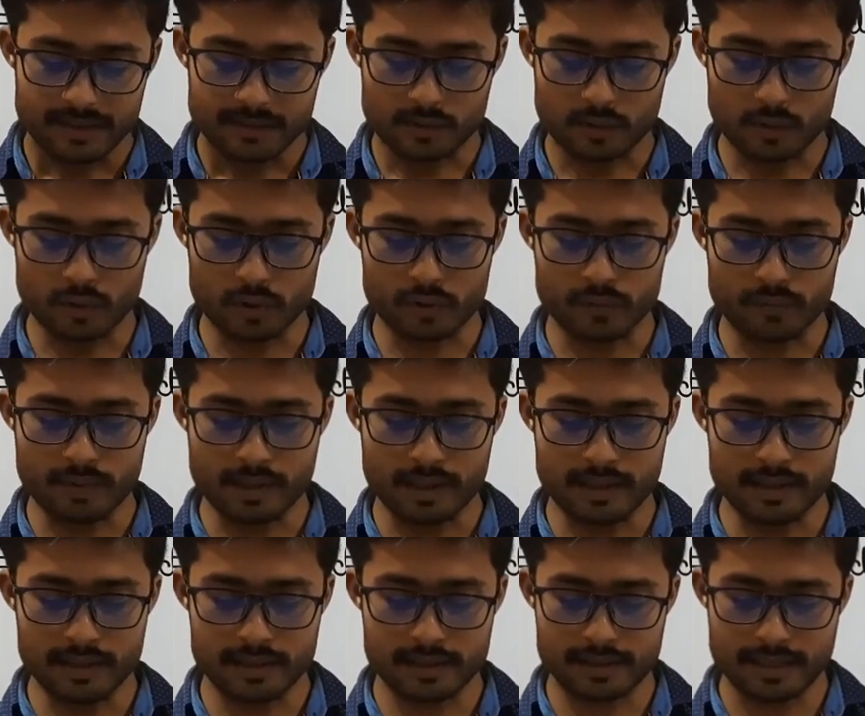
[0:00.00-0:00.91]
through
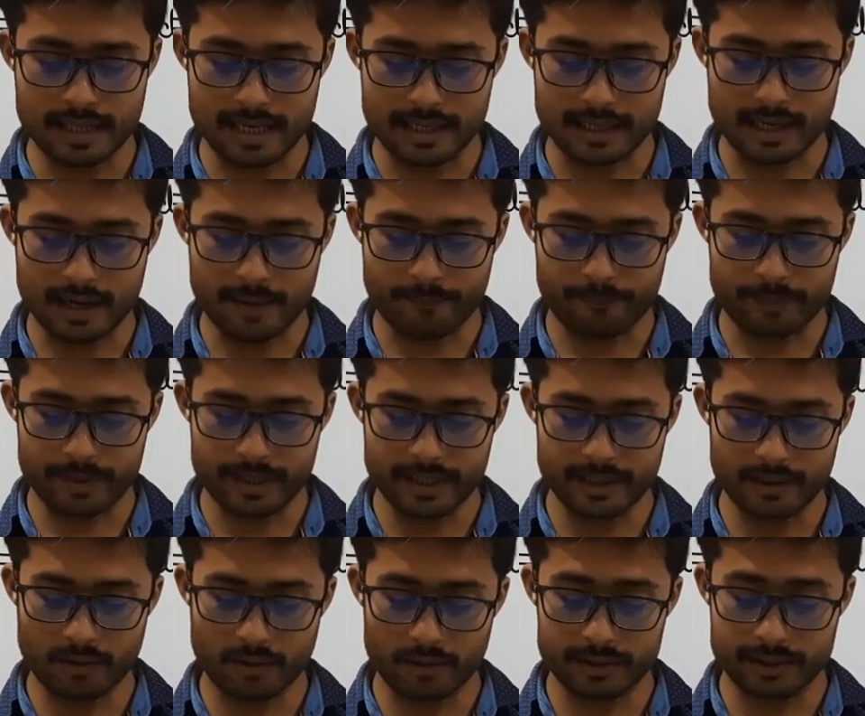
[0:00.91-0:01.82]
buds that
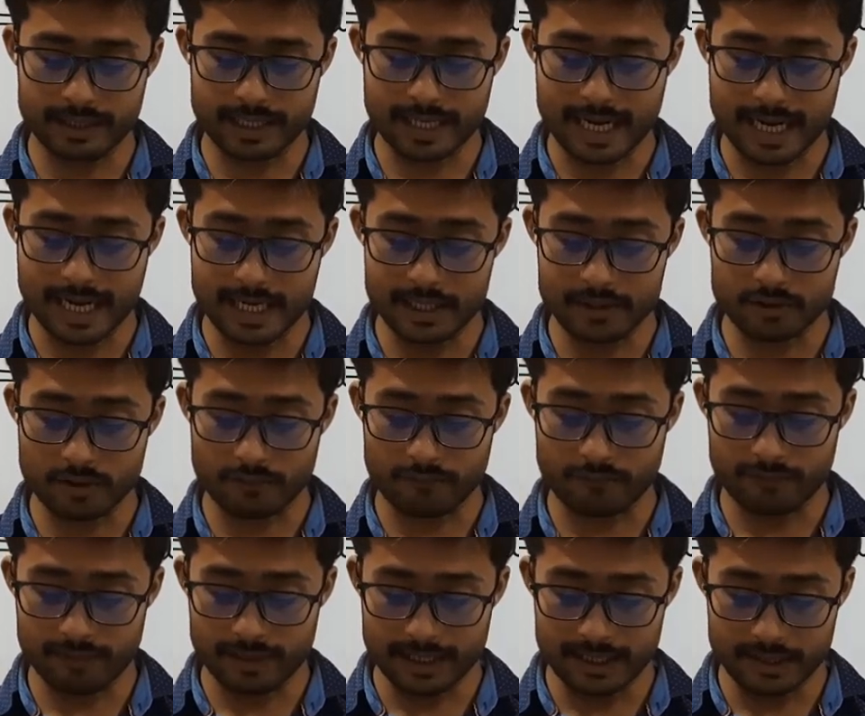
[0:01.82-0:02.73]
appear on the edge
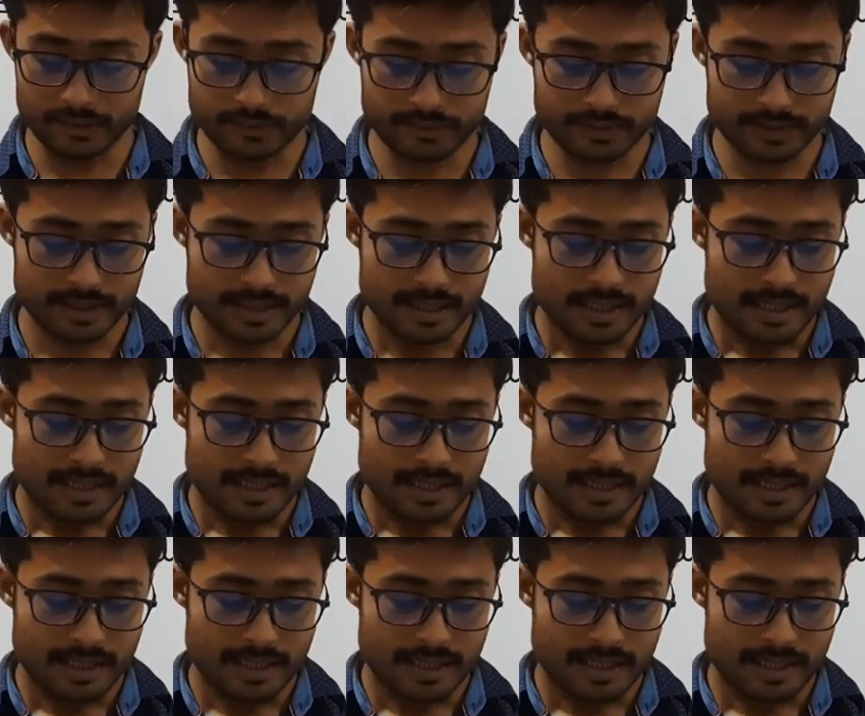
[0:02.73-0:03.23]
of leaves,